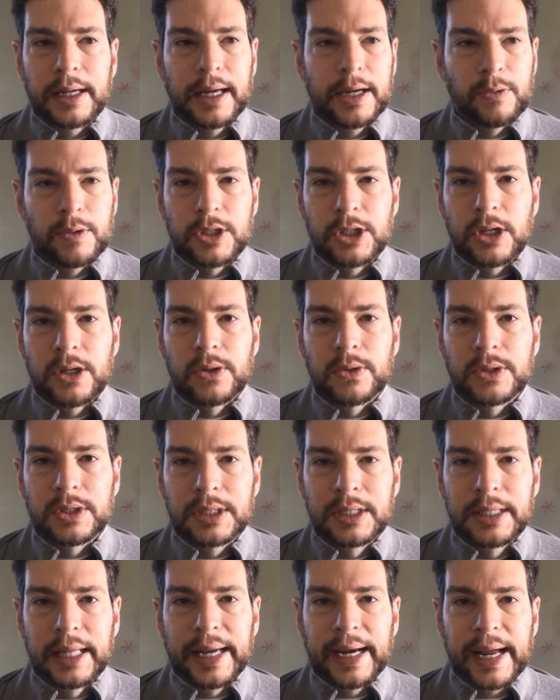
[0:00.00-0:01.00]
Edward
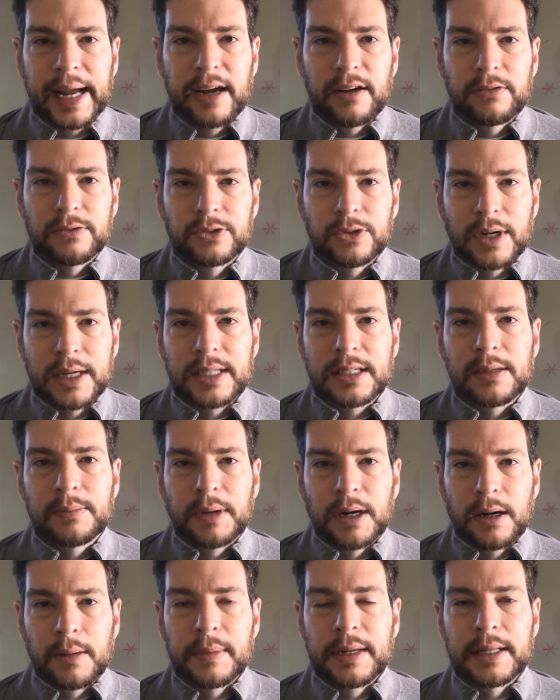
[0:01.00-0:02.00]
Jones that have trust
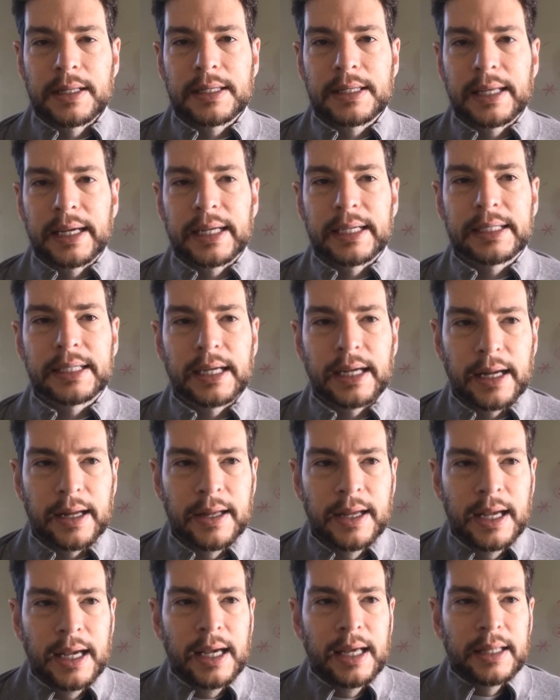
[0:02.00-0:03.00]
departments
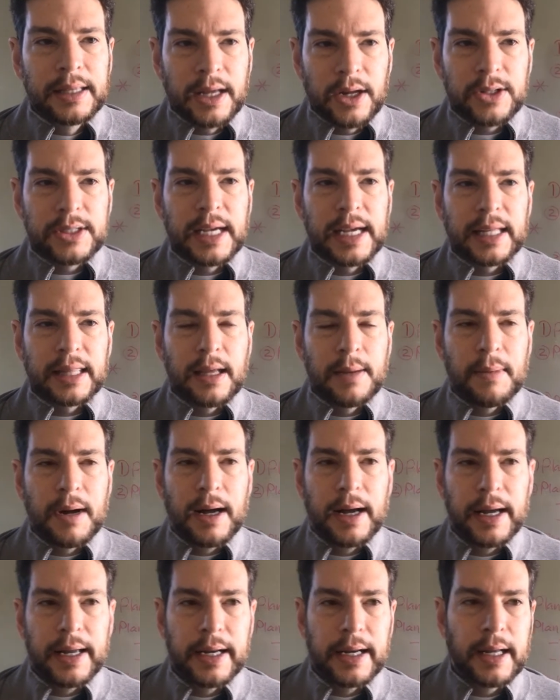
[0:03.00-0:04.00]
that they'll take them
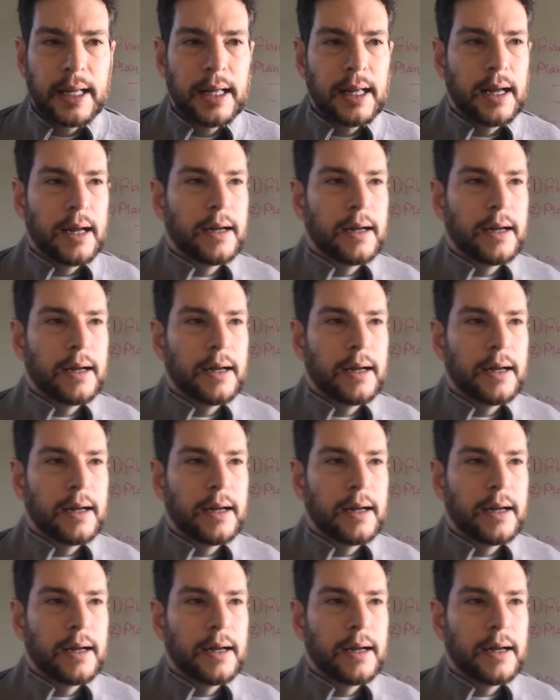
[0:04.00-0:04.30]
on